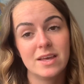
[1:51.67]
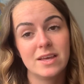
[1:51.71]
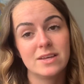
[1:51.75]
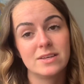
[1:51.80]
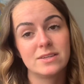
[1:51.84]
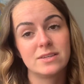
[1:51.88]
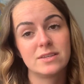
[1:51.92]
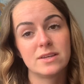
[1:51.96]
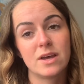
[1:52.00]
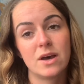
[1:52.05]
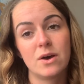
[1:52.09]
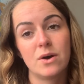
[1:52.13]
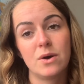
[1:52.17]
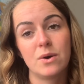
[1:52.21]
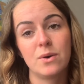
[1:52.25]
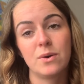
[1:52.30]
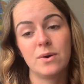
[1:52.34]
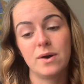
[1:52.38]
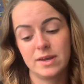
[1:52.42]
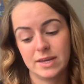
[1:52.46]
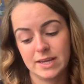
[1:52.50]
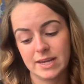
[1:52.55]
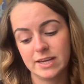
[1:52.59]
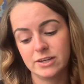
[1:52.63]

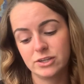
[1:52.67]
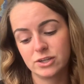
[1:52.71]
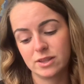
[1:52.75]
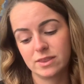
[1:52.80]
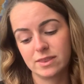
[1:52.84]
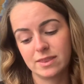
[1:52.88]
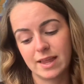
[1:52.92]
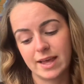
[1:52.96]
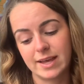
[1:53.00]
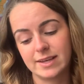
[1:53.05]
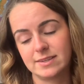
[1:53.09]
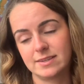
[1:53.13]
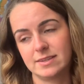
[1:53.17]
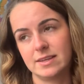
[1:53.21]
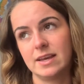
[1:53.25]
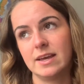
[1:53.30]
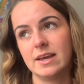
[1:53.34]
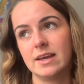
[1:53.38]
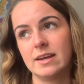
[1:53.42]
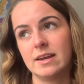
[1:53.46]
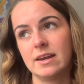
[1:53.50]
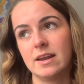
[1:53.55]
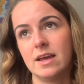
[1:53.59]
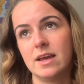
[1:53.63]
So each
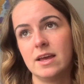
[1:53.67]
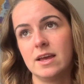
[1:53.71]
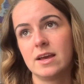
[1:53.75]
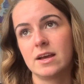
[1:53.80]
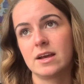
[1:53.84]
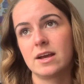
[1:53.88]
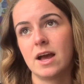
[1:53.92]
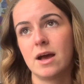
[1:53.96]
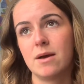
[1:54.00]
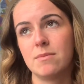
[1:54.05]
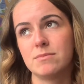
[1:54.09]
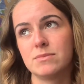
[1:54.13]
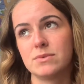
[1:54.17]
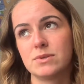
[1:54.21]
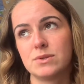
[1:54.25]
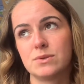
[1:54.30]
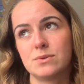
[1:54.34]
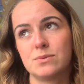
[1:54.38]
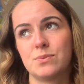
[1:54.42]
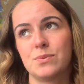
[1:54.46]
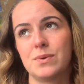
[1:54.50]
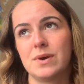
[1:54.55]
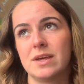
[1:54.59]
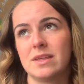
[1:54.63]
lesson
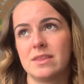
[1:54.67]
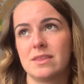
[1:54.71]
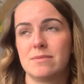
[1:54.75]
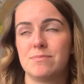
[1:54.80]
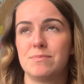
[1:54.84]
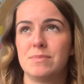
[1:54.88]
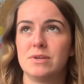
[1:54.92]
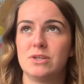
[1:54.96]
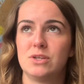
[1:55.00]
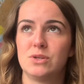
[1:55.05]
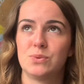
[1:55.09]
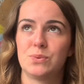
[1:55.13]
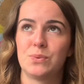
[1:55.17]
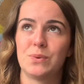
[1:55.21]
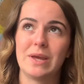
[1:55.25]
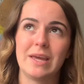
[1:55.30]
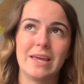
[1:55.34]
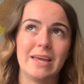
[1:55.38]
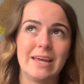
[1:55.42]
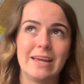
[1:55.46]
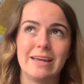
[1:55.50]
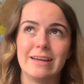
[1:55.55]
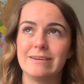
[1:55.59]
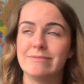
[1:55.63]
comes with
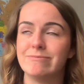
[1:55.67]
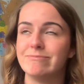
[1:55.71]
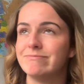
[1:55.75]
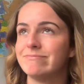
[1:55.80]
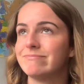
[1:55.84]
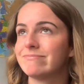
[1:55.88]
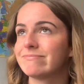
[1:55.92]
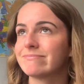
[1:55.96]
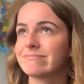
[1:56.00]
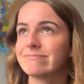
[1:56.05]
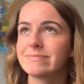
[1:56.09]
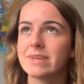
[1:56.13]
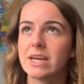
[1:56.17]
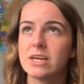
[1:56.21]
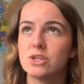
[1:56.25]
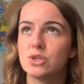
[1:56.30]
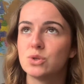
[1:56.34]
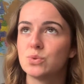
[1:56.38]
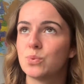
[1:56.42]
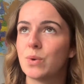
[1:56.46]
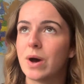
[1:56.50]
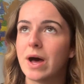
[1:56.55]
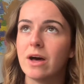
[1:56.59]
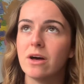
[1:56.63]
between
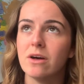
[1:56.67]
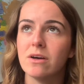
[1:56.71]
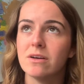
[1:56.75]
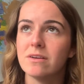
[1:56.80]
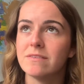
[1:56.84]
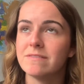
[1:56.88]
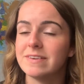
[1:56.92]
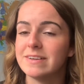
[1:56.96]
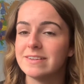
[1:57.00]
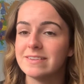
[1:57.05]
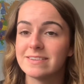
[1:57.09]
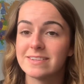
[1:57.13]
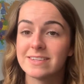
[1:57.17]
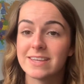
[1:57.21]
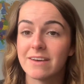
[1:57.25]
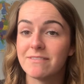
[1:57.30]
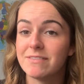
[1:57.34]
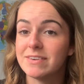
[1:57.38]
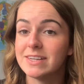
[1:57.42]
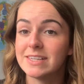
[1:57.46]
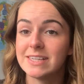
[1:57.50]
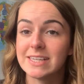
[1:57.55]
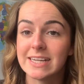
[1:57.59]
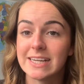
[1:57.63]
12 and
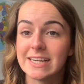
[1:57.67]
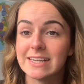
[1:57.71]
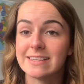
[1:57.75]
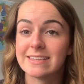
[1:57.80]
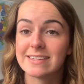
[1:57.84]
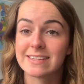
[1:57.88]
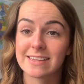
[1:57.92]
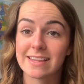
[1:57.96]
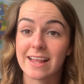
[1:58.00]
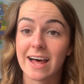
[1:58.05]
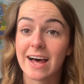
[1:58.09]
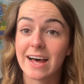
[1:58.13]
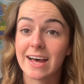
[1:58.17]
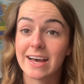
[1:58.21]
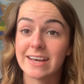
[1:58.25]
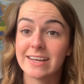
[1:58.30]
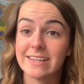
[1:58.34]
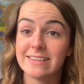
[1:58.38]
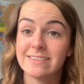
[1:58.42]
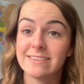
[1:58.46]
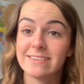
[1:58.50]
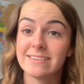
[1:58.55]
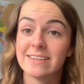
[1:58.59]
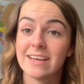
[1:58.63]
17 slides,